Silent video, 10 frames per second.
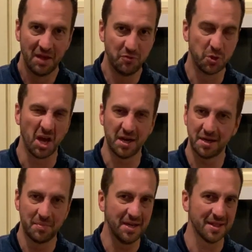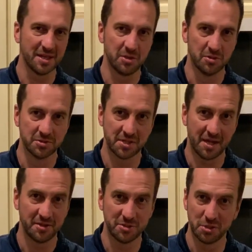If you cut it immediately, you lose a
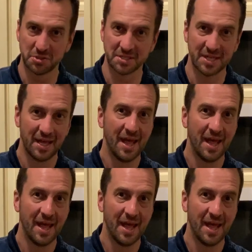lot of your juices.